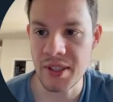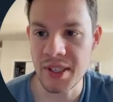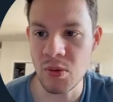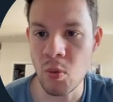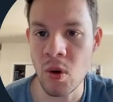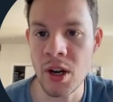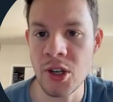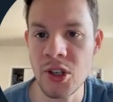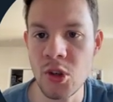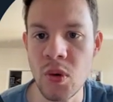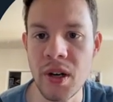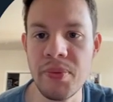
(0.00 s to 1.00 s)
this
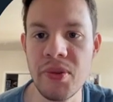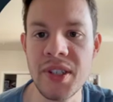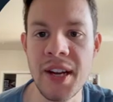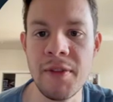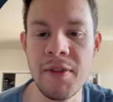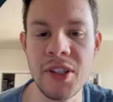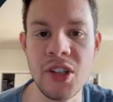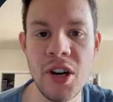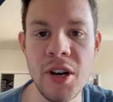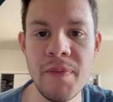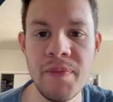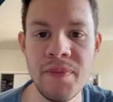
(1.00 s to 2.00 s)
120%
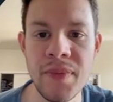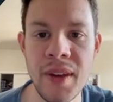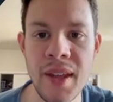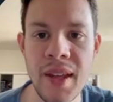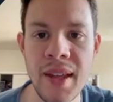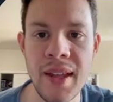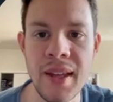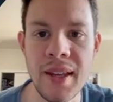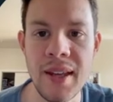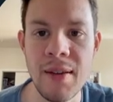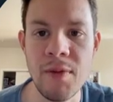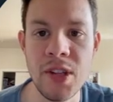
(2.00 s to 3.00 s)
return
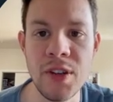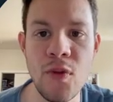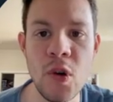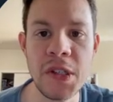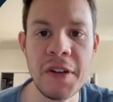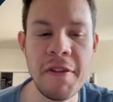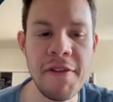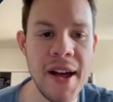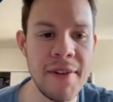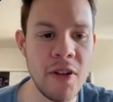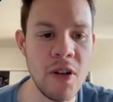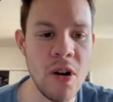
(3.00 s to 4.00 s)
with this
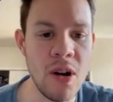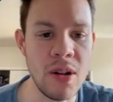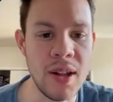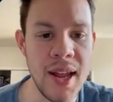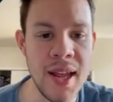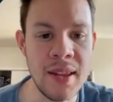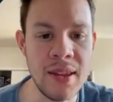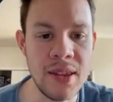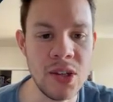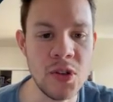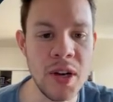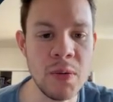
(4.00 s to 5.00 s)
475 call. And
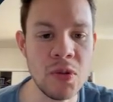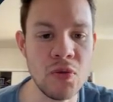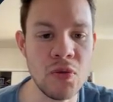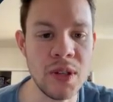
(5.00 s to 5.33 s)
the trade was